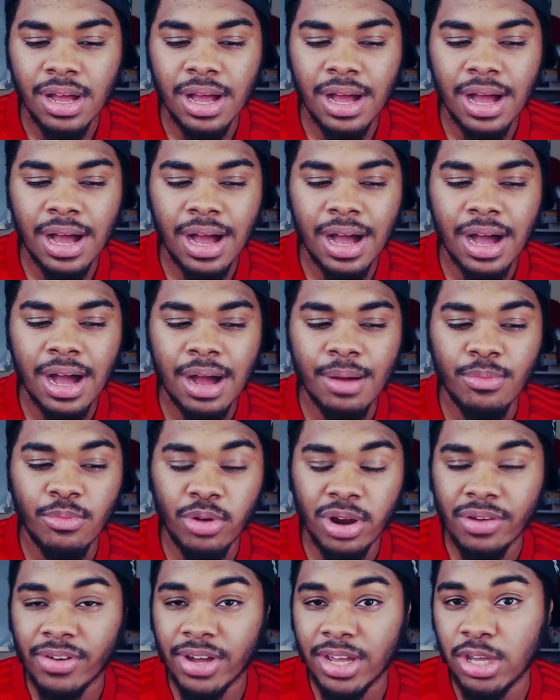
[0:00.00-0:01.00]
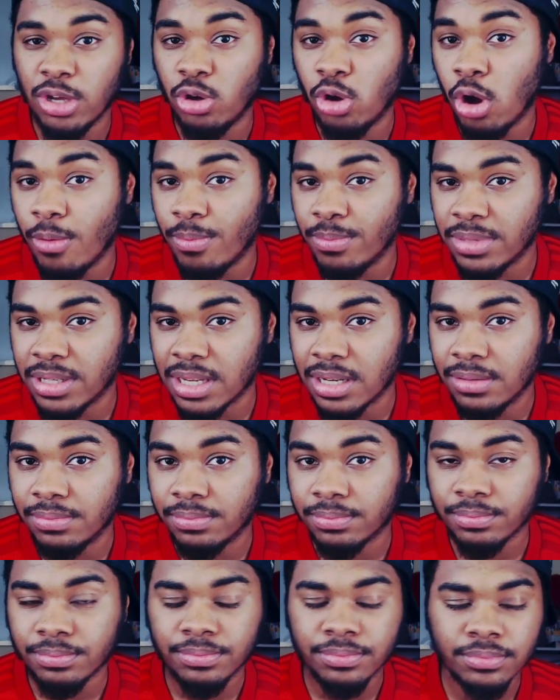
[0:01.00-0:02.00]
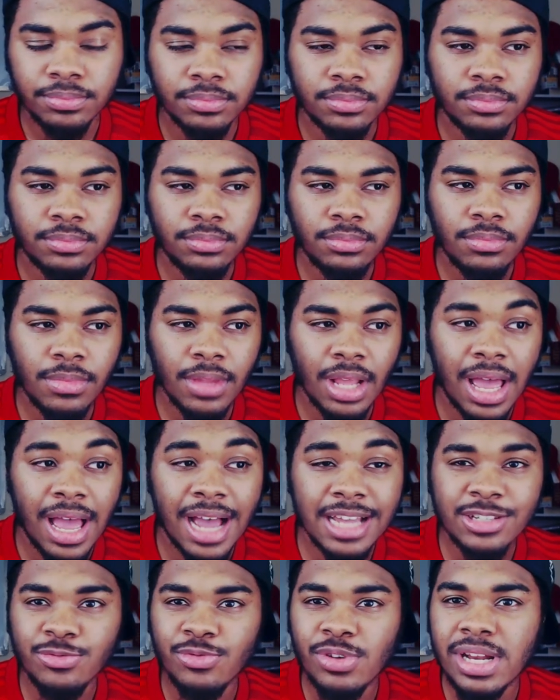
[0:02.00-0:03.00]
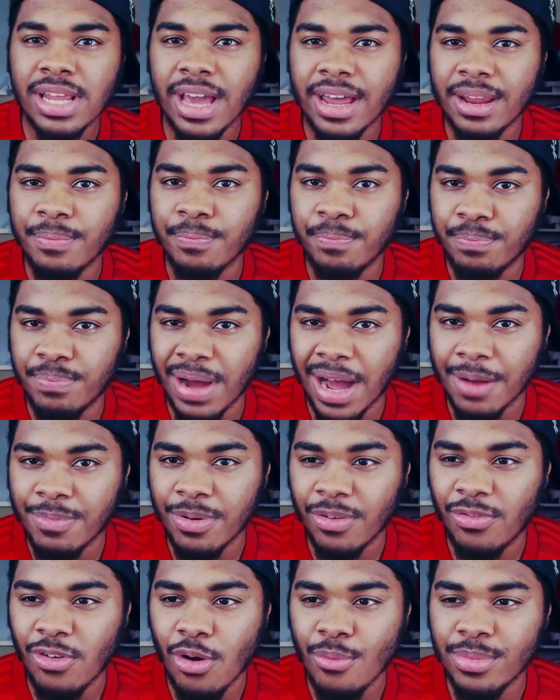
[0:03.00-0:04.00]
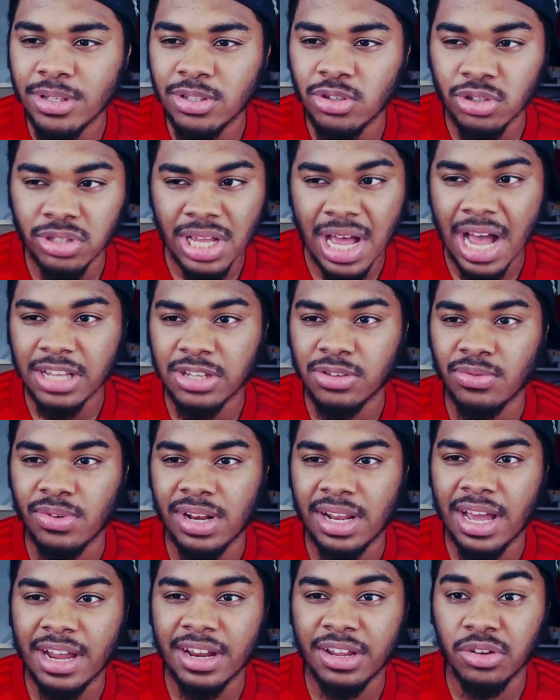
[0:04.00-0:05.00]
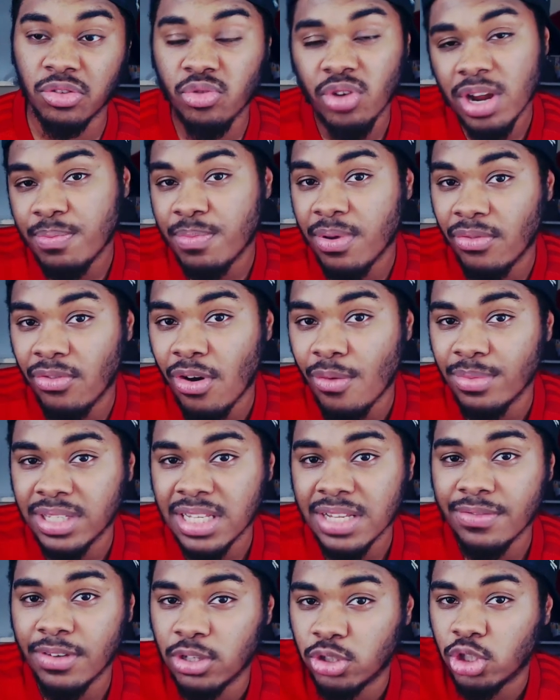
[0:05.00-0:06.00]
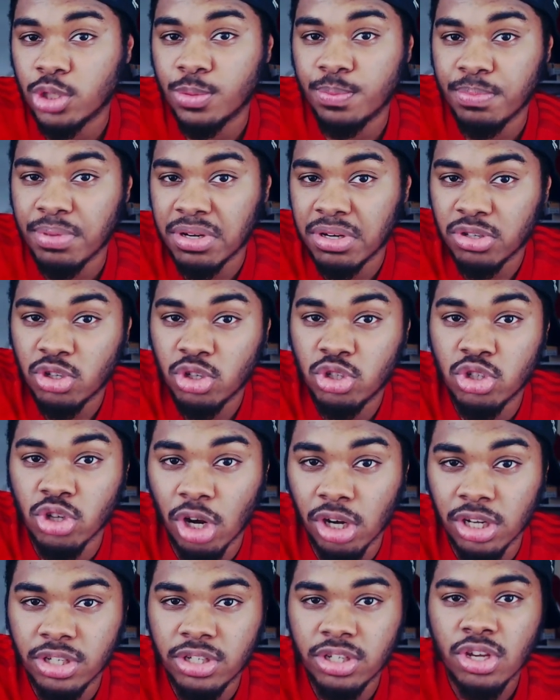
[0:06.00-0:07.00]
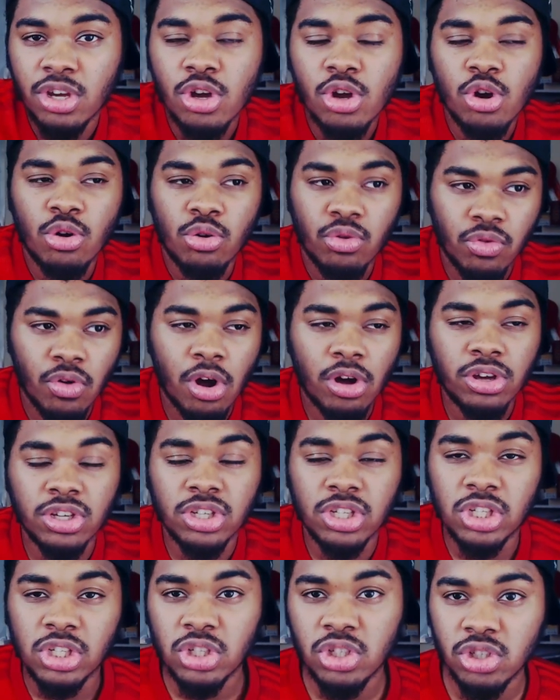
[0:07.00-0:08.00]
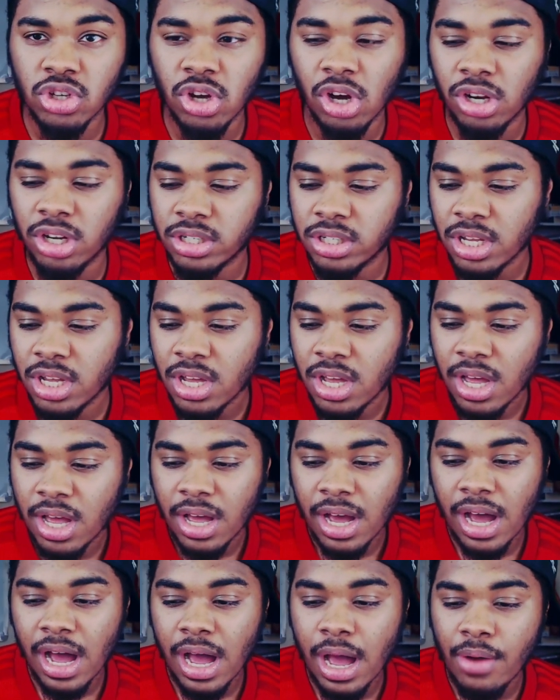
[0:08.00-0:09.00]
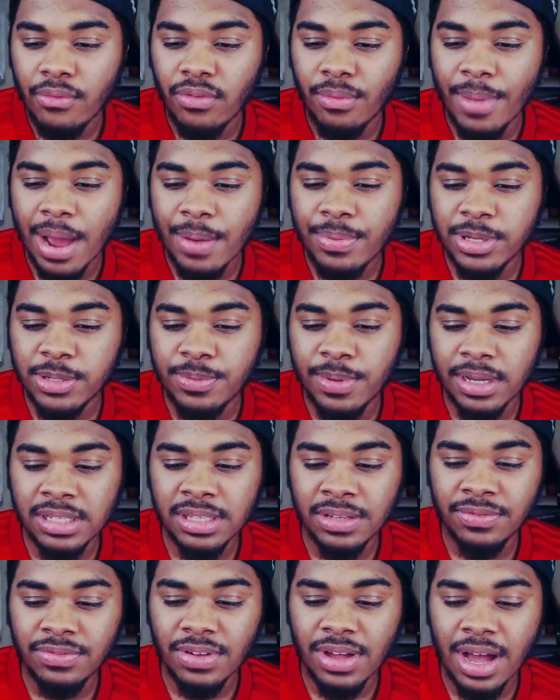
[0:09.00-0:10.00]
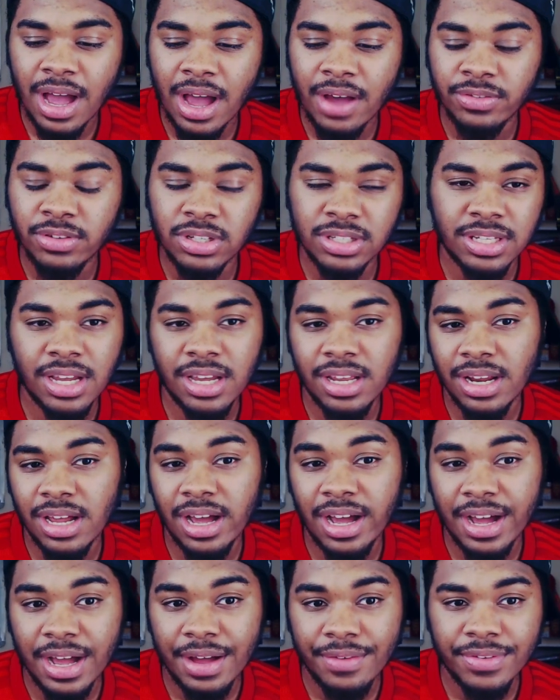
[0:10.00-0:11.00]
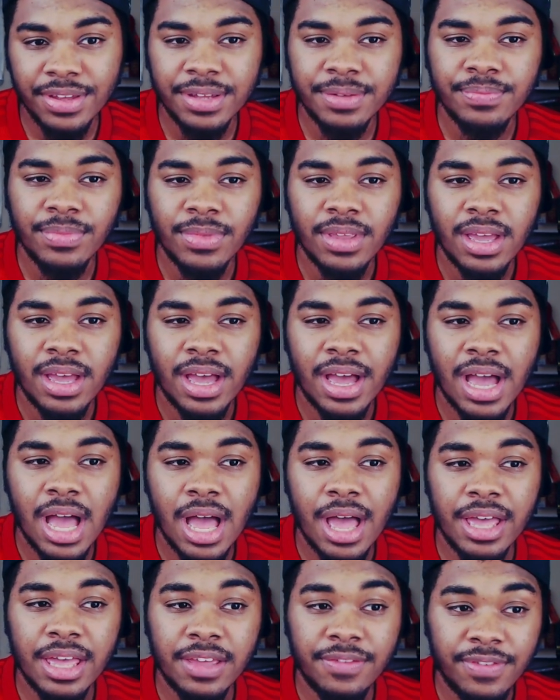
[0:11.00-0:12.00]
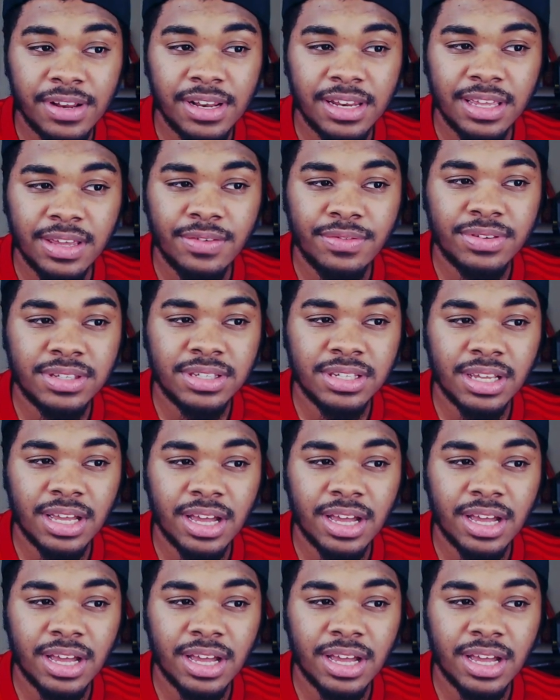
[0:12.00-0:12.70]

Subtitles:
whenever he comes in. Hasn't really had a bad performance, just hasn't really had a great performance either. It's just been solid, rock solid. From my perspective, I have to say that Javi, if he leaves,